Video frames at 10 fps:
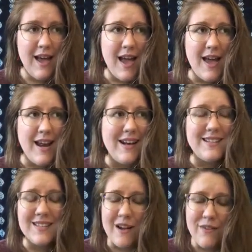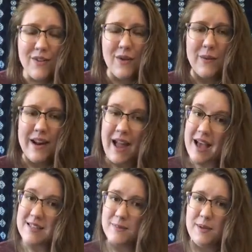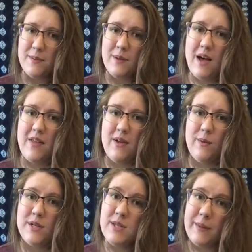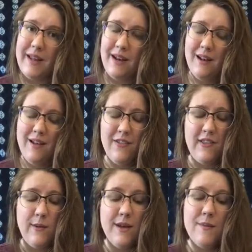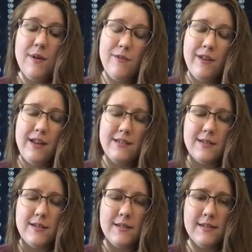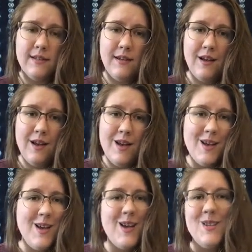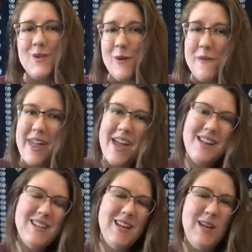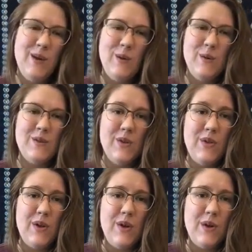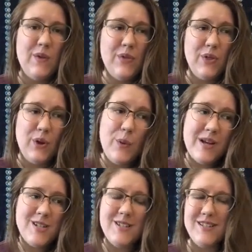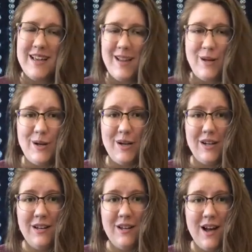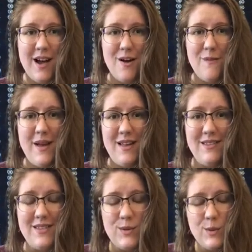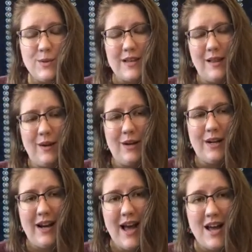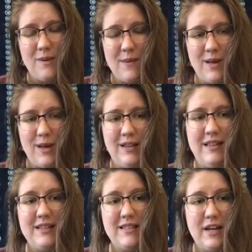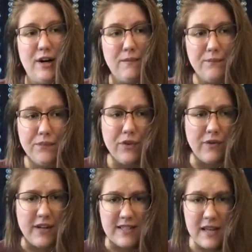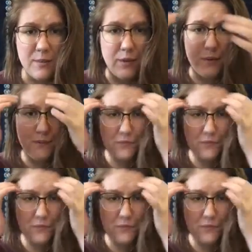And I discovered that when I asked people how they were doing, they would give me real answers. So I began to use the questions I learned and the tools I learned on how to be a good listener. For example,